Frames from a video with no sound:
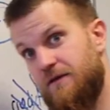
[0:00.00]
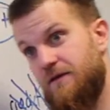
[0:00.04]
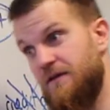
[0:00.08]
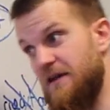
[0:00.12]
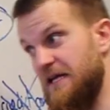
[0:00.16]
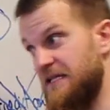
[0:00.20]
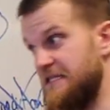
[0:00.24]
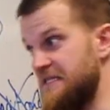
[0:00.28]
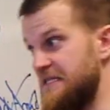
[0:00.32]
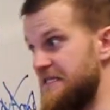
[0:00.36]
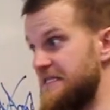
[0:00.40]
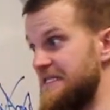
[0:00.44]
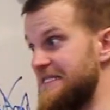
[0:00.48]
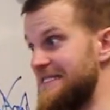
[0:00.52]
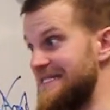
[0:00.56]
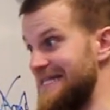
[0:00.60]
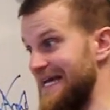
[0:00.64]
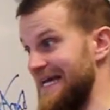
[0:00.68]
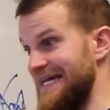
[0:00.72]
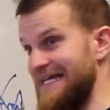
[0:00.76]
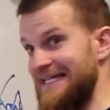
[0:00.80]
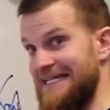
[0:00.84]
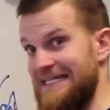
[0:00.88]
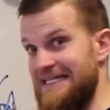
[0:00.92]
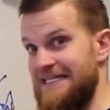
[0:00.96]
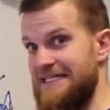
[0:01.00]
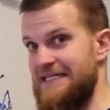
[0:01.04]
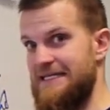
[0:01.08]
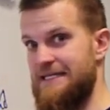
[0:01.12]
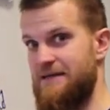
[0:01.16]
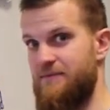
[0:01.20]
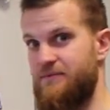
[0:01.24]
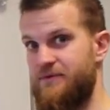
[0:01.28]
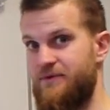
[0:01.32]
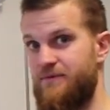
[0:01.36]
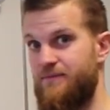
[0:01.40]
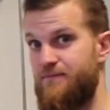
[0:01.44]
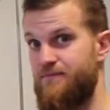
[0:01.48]
That's the second
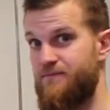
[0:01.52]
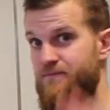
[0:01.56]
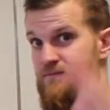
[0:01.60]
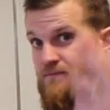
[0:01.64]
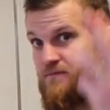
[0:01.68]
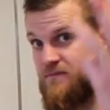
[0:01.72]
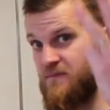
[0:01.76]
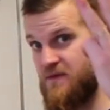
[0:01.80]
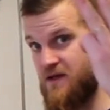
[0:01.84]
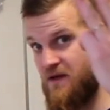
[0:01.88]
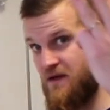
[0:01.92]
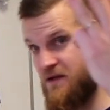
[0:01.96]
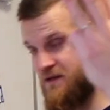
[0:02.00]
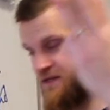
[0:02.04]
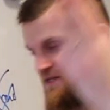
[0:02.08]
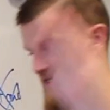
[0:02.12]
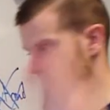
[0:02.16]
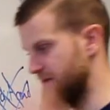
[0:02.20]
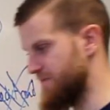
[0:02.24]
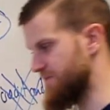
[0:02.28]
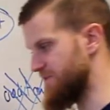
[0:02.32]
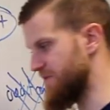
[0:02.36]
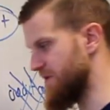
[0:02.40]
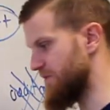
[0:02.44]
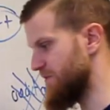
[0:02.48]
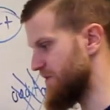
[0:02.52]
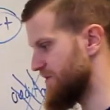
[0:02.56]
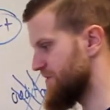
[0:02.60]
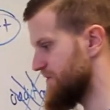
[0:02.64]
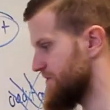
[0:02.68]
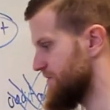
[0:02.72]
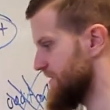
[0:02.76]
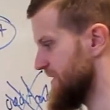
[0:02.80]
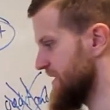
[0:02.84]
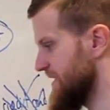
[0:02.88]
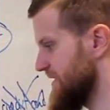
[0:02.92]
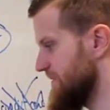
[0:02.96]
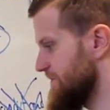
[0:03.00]
tip. Tip number
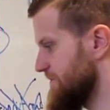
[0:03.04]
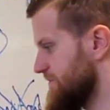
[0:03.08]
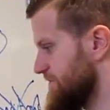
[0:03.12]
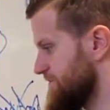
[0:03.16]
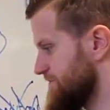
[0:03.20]
three.